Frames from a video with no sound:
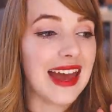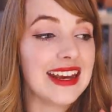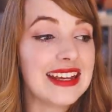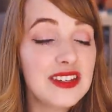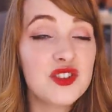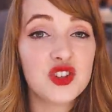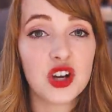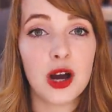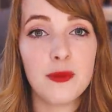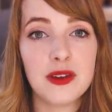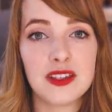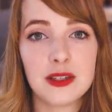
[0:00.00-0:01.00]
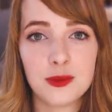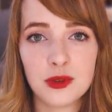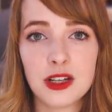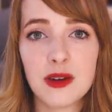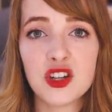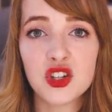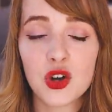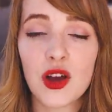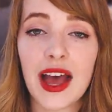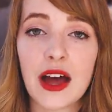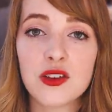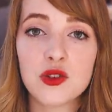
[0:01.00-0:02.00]
And his job is to pretty much go
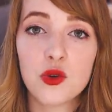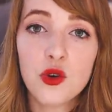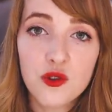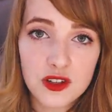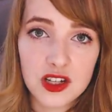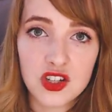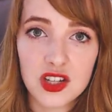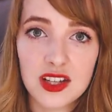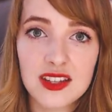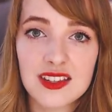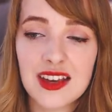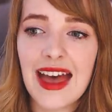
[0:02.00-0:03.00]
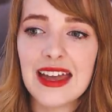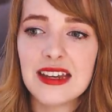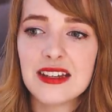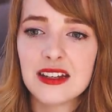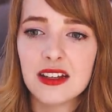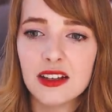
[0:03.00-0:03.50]
out to orphanages and